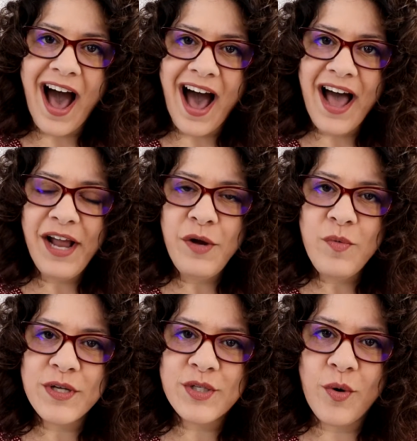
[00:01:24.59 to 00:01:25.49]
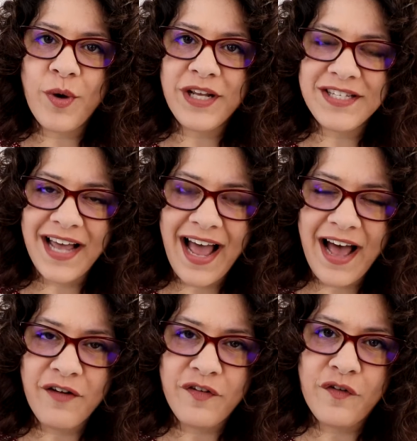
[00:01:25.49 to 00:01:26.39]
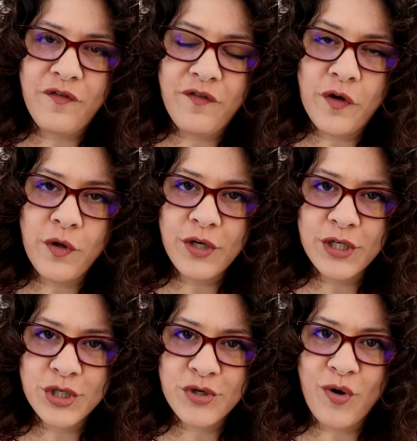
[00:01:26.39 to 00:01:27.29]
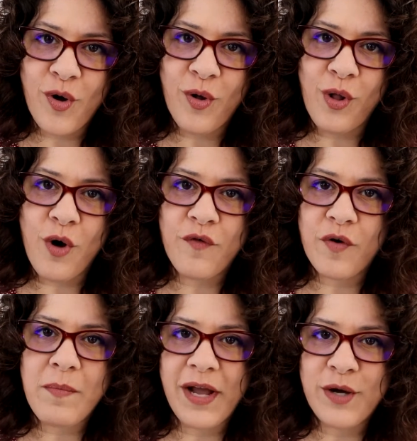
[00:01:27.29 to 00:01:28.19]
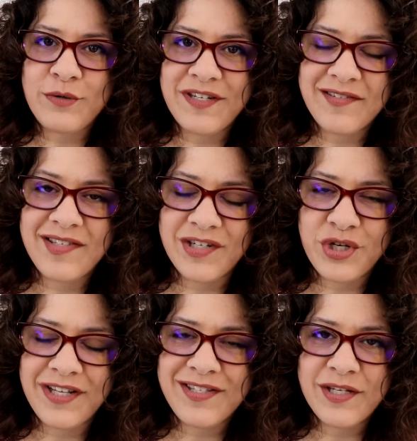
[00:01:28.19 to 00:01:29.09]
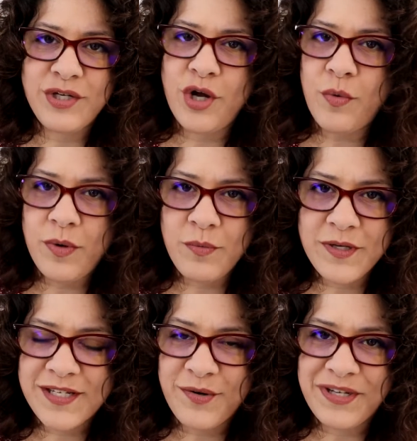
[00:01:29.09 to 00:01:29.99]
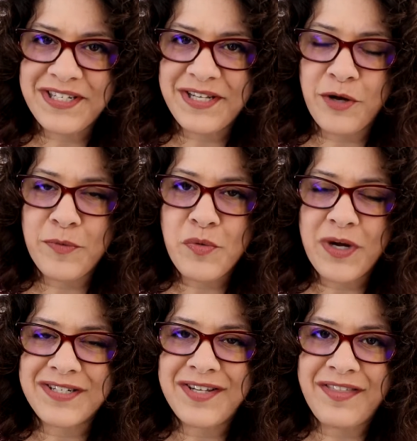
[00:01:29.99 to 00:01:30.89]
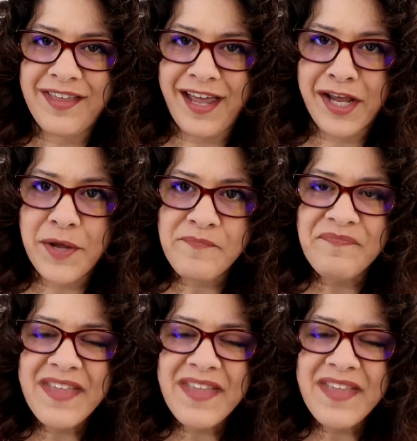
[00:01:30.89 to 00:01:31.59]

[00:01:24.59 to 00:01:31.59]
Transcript: I was going to have full control over my own decisions and no one was going to tell me what to think.